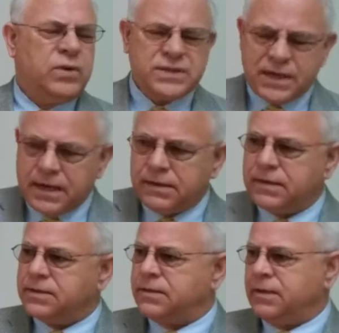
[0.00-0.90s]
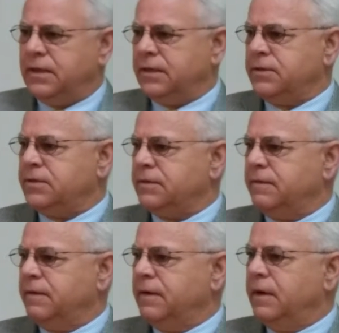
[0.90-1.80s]
We say these things
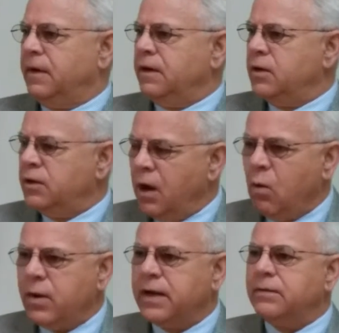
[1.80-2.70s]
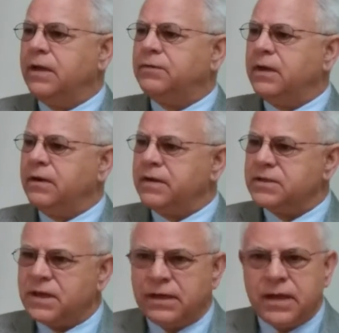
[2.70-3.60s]
knowing that there
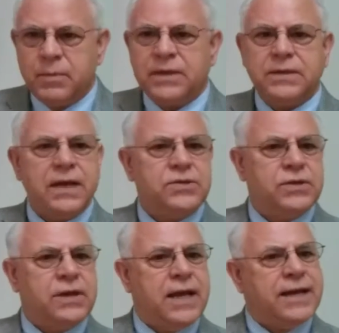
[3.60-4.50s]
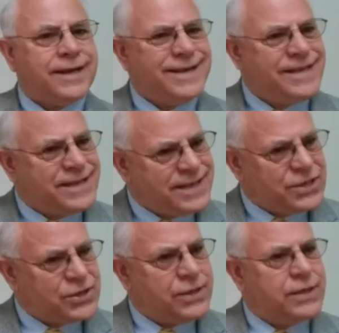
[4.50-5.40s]
is a limitation and a
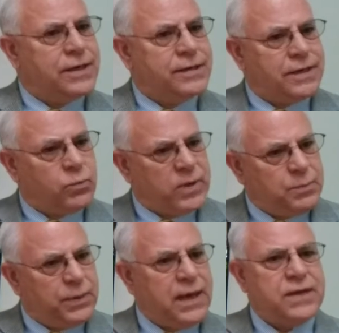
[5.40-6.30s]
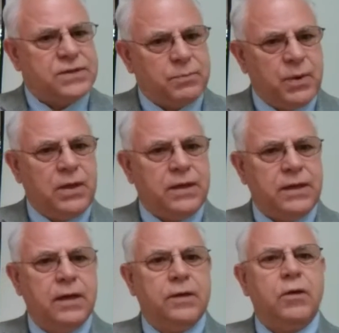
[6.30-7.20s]
condition that we place upon it,
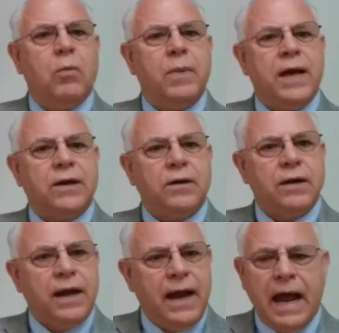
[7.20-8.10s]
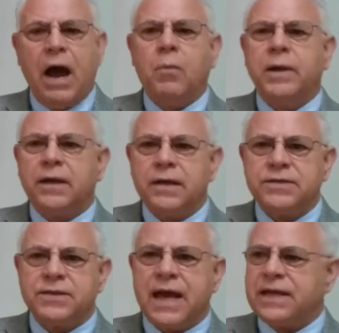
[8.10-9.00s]
no matter how,
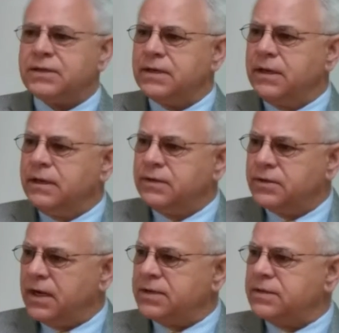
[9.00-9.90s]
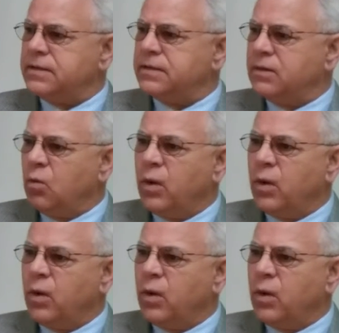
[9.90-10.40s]
because that's just the